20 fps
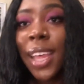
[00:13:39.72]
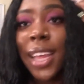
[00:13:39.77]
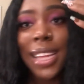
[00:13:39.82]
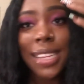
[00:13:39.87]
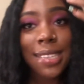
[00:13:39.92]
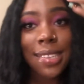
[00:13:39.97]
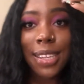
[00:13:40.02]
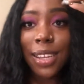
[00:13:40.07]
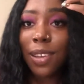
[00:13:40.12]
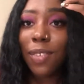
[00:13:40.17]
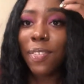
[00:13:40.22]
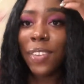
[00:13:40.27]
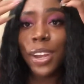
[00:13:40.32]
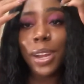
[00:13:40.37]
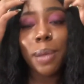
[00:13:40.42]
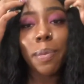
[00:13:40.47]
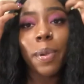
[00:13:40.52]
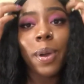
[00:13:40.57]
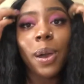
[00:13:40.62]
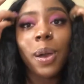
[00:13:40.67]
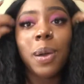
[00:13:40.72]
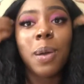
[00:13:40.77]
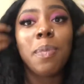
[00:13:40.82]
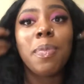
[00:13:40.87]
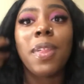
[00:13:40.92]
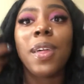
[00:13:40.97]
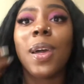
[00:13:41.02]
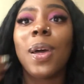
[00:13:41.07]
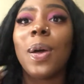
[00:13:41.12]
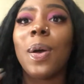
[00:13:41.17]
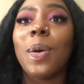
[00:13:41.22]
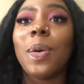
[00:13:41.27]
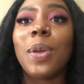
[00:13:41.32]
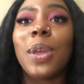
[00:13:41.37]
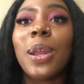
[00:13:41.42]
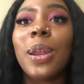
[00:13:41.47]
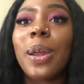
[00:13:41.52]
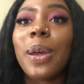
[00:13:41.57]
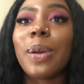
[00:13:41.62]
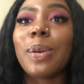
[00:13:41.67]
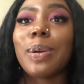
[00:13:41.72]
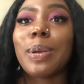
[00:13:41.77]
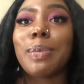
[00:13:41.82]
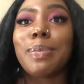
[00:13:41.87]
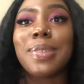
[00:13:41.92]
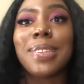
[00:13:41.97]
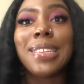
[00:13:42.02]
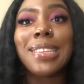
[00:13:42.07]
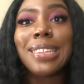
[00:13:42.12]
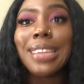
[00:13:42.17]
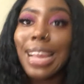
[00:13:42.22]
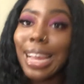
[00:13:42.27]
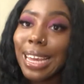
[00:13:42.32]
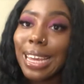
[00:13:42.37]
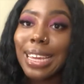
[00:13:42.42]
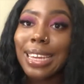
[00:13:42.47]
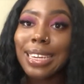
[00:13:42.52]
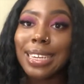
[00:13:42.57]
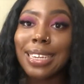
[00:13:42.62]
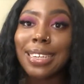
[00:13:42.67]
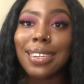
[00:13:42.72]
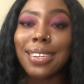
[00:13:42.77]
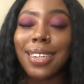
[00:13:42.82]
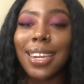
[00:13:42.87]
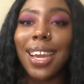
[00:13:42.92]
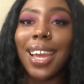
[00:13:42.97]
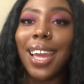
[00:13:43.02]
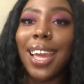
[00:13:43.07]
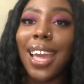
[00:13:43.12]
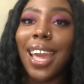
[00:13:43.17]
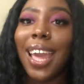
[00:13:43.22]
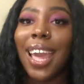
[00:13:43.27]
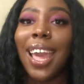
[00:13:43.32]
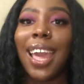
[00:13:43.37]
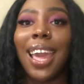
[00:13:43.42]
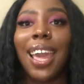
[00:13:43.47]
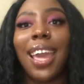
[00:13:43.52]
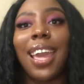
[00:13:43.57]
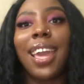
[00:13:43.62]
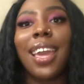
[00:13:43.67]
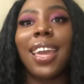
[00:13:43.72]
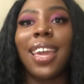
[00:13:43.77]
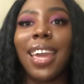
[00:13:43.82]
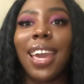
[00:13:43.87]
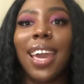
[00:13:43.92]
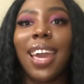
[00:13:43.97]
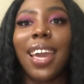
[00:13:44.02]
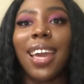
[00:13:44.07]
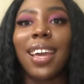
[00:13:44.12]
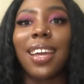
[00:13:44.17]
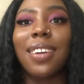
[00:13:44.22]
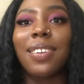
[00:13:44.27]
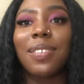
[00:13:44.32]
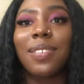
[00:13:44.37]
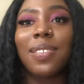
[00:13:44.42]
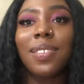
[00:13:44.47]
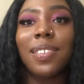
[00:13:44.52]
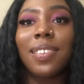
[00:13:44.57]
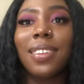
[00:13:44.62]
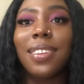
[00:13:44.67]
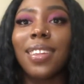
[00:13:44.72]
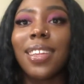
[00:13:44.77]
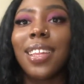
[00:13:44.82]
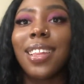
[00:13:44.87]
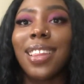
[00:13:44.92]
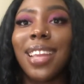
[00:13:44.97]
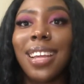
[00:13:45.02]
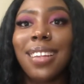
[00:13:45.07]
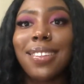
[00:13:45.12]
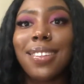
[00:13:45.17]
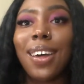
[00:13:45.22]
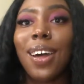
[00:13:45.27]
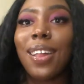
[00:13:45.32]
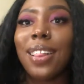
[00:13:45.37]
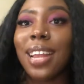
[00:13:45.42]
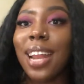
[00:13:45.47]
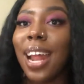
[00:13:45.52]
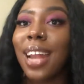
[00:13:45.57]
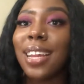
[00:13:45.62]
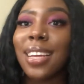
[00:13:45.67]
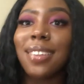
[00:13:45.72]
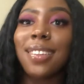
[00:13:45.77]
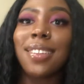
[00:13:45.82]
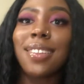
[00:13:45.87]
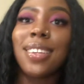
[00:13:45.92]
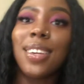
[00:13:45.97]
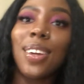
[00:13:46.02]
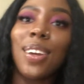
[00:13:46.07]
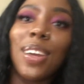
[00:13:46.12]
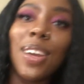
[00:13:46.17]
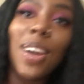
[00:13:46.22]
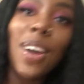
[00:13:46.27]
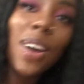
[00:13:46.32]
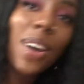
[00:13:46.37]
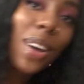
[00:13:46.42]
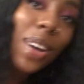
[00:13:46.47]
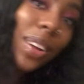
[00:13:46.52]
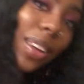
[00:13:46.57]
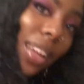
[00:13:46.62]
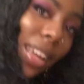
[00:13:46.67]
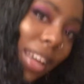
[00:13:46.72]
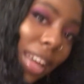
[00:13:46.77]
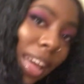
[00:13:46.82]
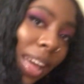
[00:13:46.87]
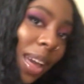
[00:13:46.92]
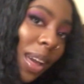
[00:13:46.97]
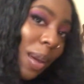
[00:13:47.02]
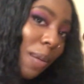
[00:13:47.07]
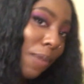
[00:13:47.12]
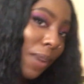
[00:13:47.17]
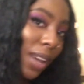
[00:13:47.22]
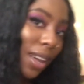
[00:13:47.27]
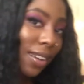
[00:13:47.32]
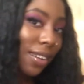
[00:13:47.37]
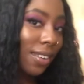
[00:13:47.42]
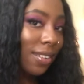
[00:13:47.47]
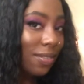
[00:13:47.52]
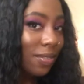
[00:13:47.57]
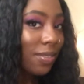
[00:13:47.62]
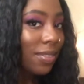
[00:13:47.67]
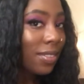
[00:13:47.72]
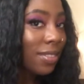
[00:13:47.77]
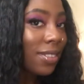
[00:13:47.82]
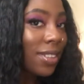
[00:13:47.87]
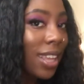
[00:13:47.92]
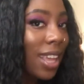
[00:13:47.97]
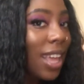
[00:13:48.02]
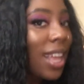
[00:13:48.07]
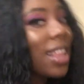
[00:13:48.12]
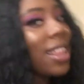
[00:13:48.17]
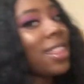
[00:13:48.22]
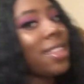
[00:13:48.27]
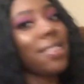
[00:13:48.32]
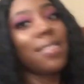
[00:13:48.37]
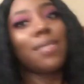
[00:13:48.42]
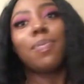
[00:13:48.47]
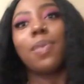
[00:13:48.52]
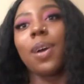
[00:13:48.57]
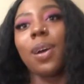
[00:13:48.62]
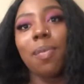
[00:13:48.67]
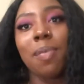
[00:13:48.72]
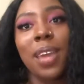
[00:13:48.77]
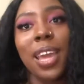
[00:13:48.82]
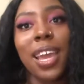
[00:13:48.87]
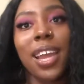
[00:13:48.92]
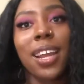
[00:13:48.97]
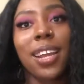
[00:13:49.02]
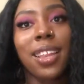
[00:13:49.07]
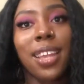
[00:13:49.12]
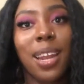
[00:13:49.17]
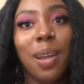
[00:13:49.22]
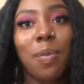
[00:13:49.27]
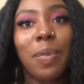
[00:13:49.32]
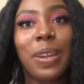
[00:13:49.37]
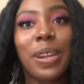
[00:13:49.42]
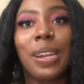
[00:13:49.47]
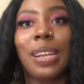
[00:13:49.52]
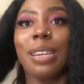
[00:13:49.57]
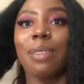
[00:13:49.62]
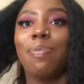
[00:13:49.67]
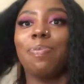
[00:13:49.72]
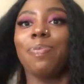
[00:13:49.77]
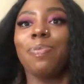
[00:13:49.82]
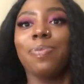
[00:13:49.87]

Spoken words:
it's still very bomb though. You know what I'm saying? And yeah, that's all that I need to tell y'all about this bomb hair that I'm wearing.